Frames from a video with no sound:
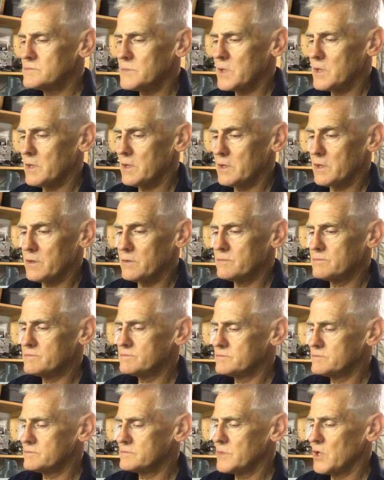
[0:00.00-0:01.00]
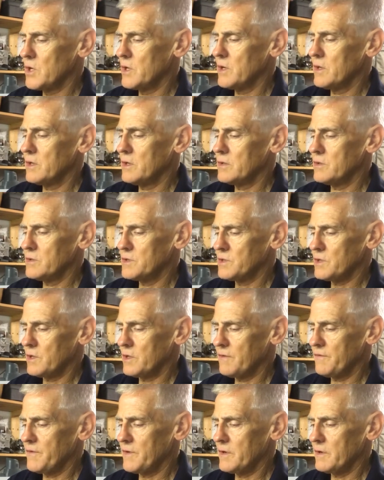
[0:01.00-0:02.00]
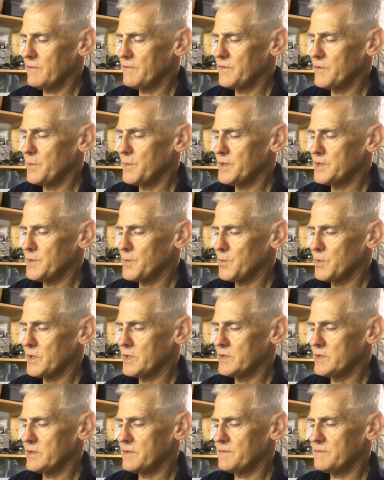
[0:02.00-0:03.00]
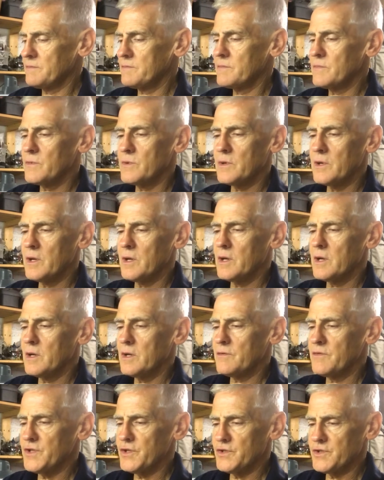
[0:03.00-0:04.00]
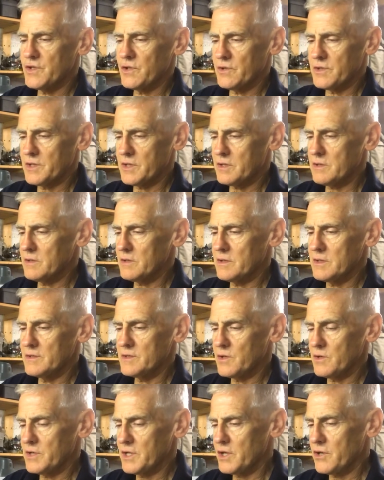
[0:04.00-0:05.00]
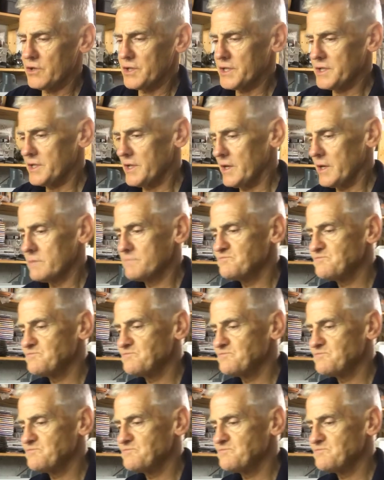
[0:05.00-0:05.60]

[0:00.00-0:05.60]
don't know, looks like a few bits and pieces inside the conning tower.